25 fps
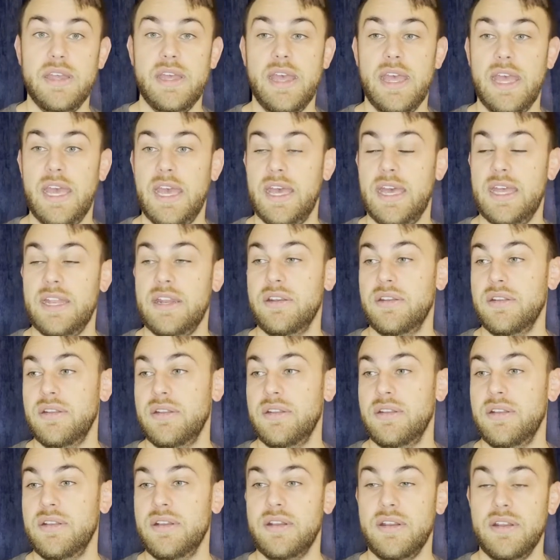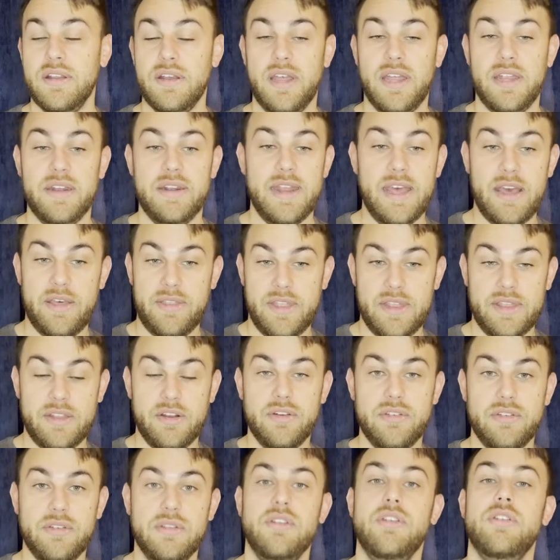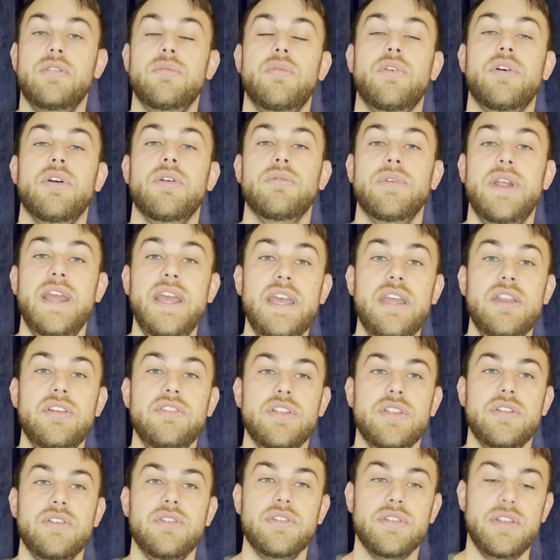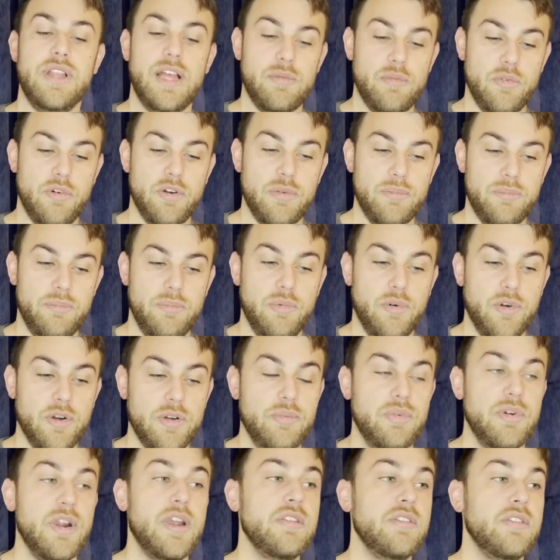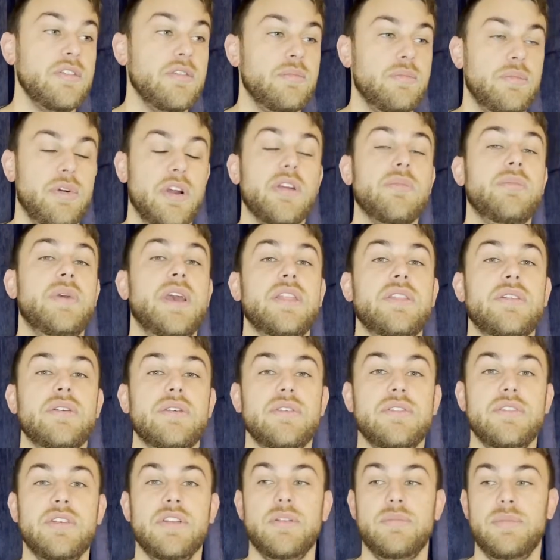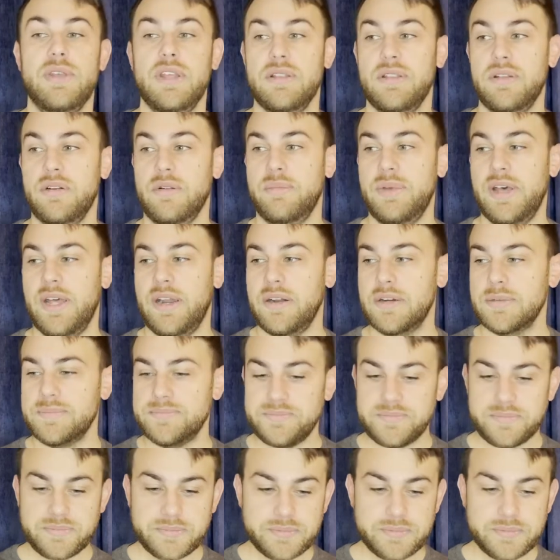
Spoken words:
And now that there's a little more range and there's a lot more board presence, Park Panther is going to be a little better.